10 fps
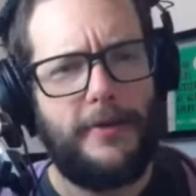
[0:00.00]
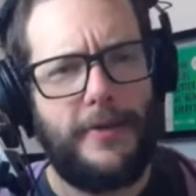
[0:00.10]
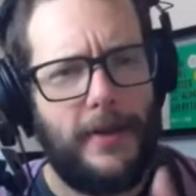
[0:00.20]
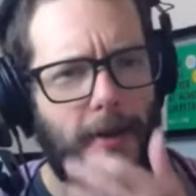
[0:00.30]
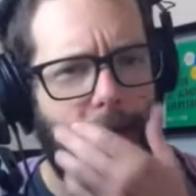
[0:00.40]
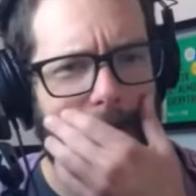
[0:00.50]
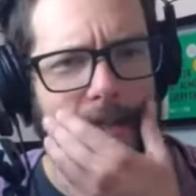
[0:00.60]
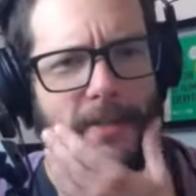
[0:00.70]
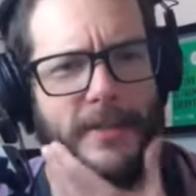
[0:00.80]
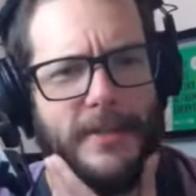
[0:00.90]
It's like, okay, in a
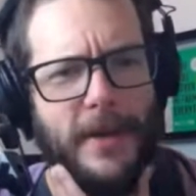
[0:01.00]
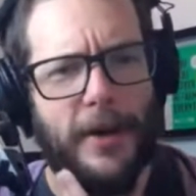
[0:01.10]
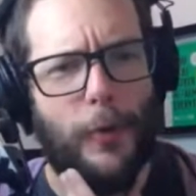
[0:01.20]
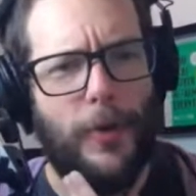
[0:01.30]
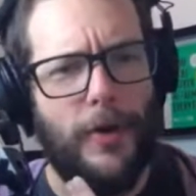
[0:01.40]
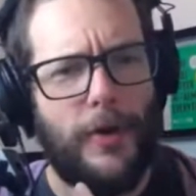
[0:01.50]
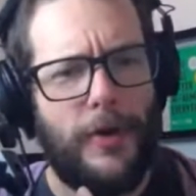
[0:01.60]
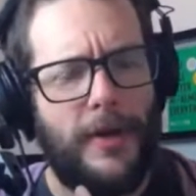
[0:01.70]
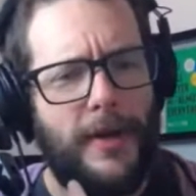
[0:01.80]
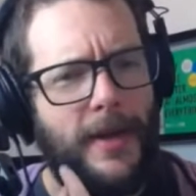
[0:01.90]
sense, this is kind of
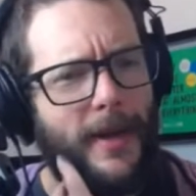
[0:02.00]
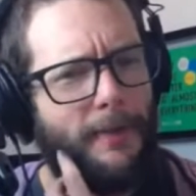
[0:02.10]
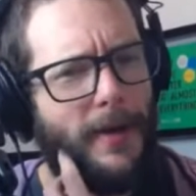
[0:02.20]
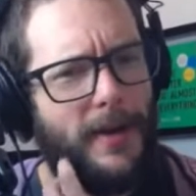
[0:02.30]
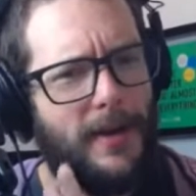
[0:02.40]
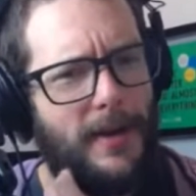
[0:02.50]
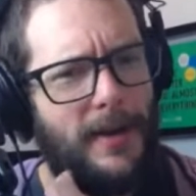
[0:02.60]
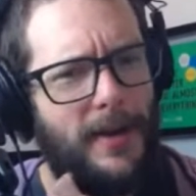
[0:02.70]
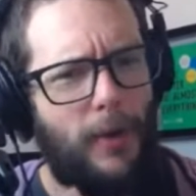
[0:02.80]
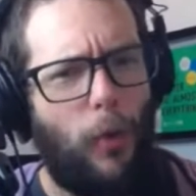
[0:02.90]
weird, but
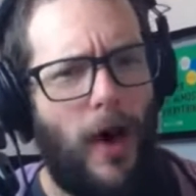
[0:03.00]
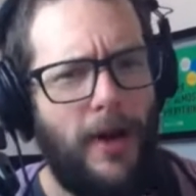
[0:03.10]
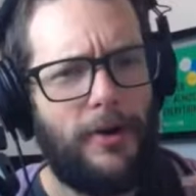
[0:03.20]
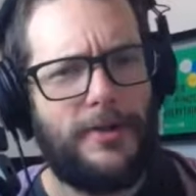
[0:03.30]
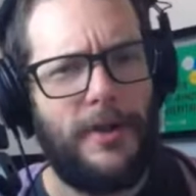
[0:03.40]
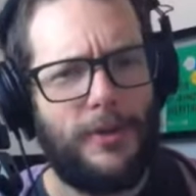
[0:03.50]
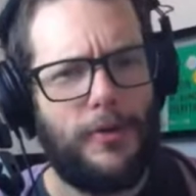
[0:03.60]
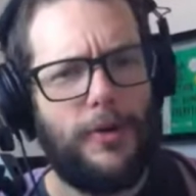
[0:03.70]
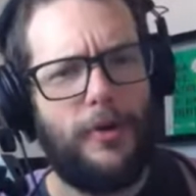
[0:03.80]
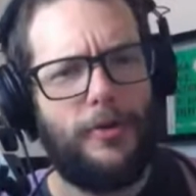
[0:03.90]
in a wider sense,
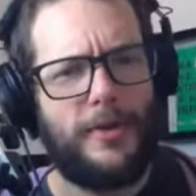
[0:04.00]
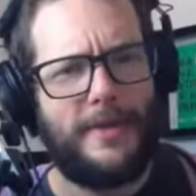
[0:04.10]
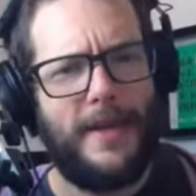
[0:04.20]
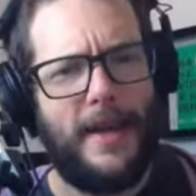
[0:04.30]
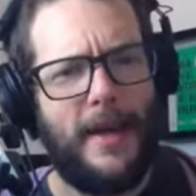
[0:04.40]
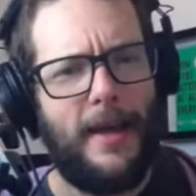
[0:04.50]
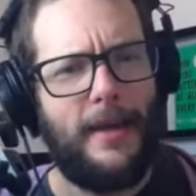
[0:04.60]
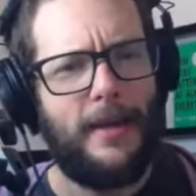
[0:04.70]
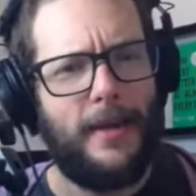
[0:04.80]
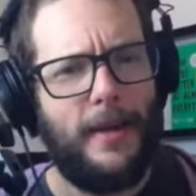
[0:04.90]
when you understand